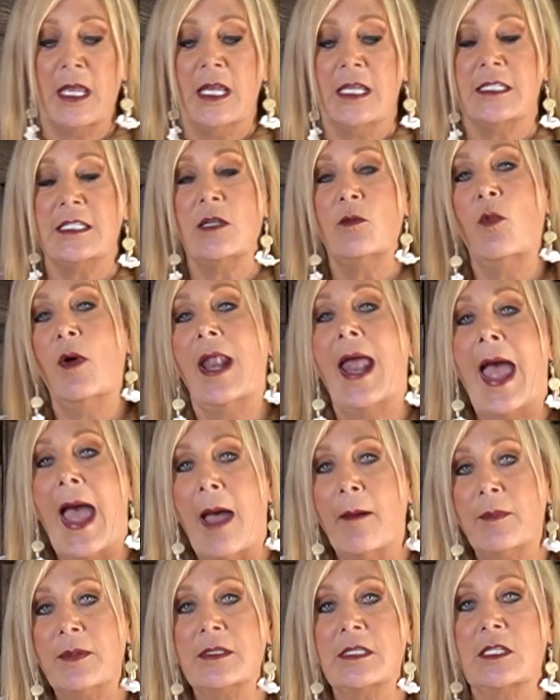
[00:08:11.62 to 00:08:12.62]
See, what
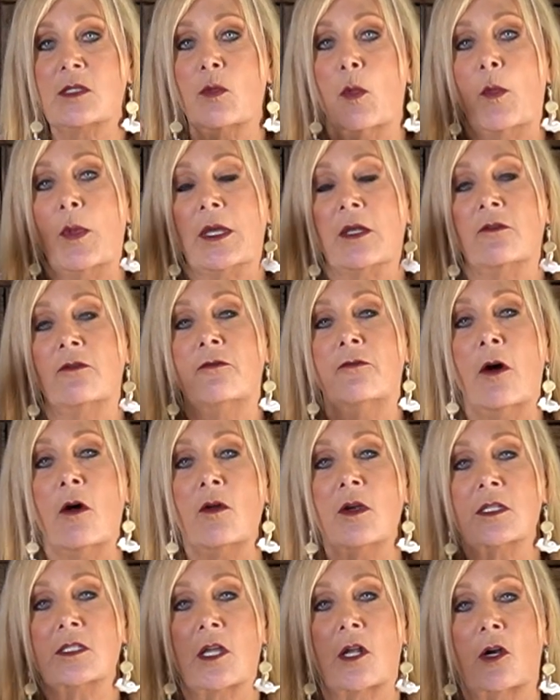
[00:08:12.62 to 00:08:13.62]
happens is when we can
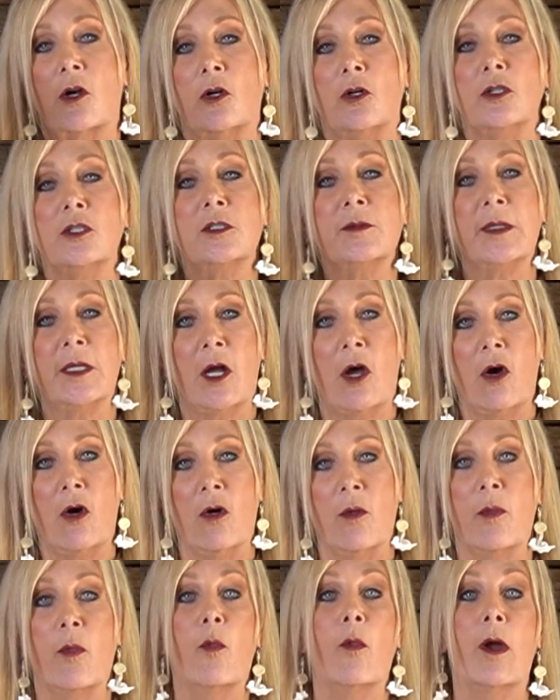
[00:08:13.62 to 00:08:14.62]
focus on our ultimate
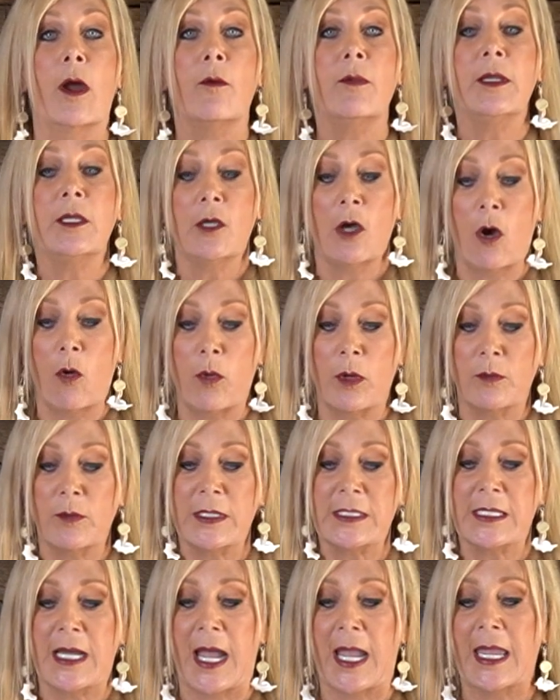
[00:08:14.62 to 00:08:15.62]
hope, where we go when
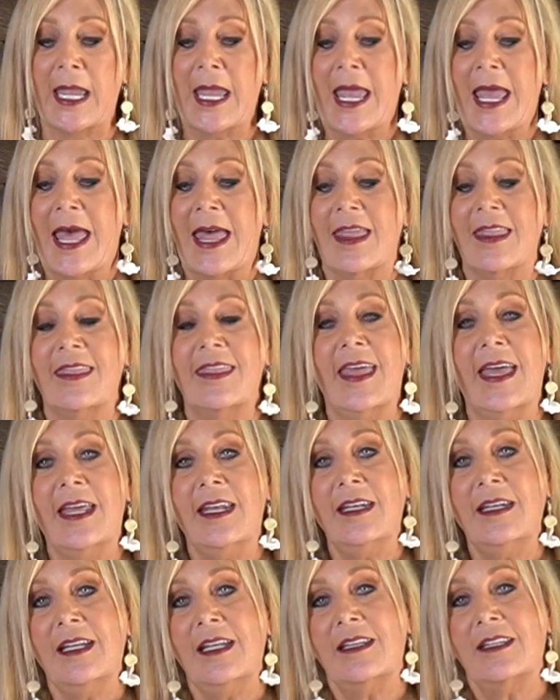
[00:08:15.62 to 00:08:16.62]
we die,
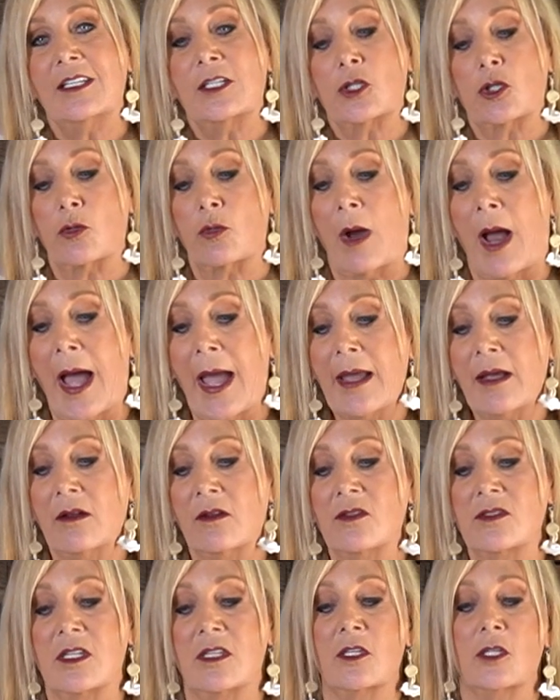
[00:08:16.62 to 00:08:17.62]
then the
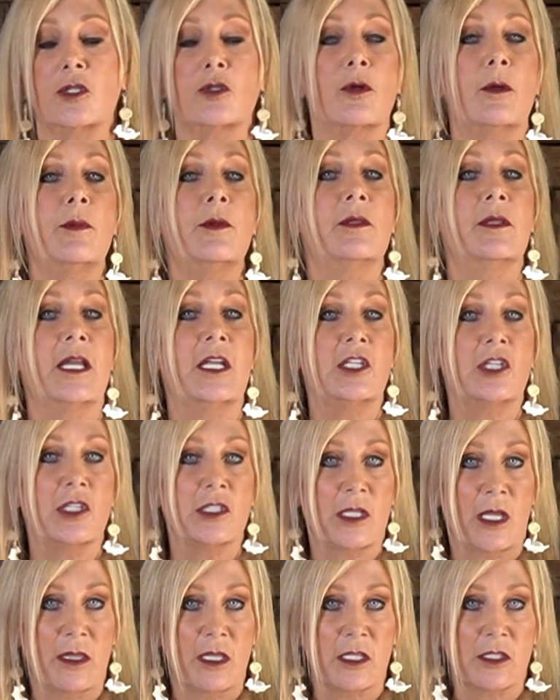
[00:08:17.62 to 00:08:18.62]
trials and the
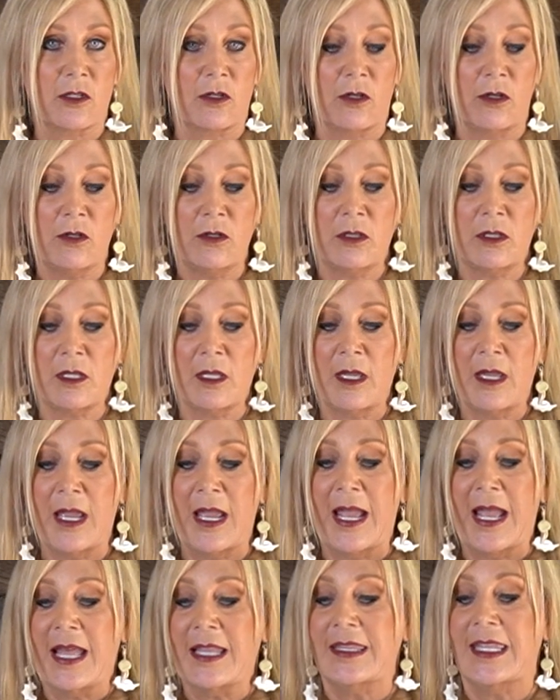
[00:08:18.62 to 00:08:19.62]
tribulations on this earth,
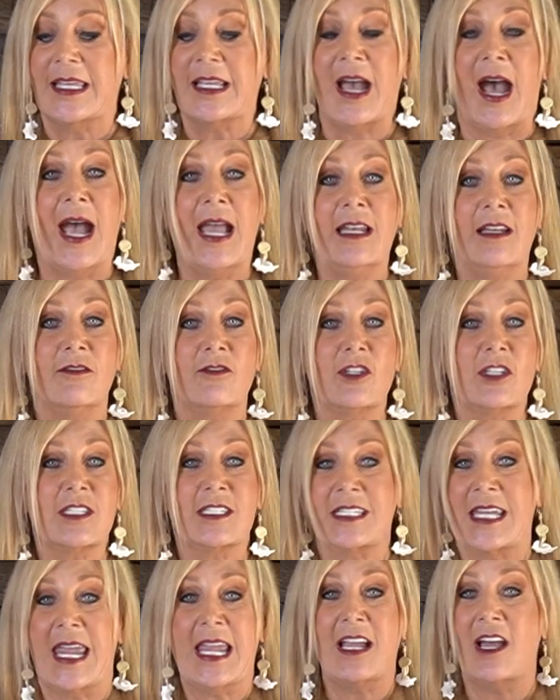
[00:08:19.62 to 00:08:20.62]
they kind of
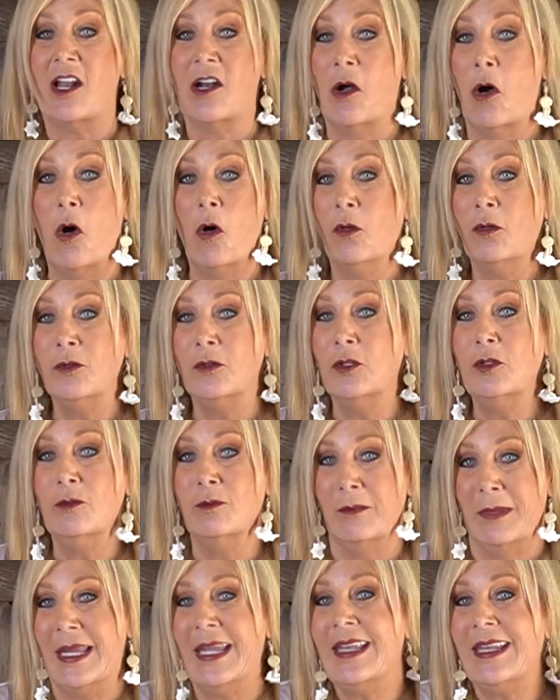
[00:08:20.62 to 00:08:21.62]
just take on a whole new
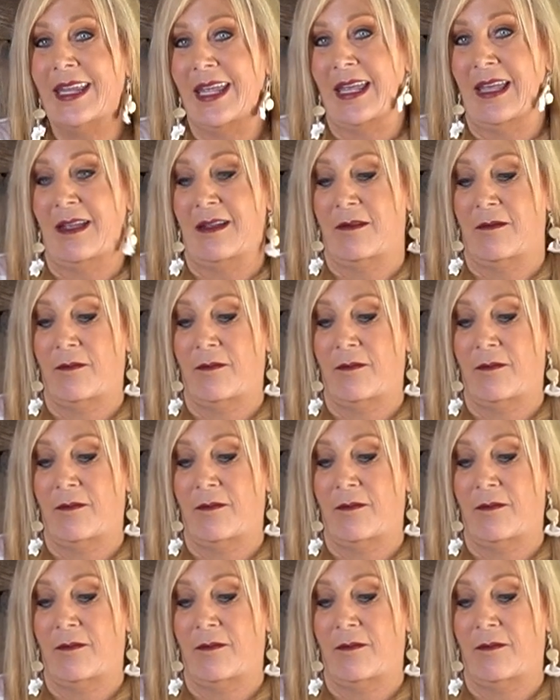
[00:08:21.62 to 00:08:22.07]
meaning.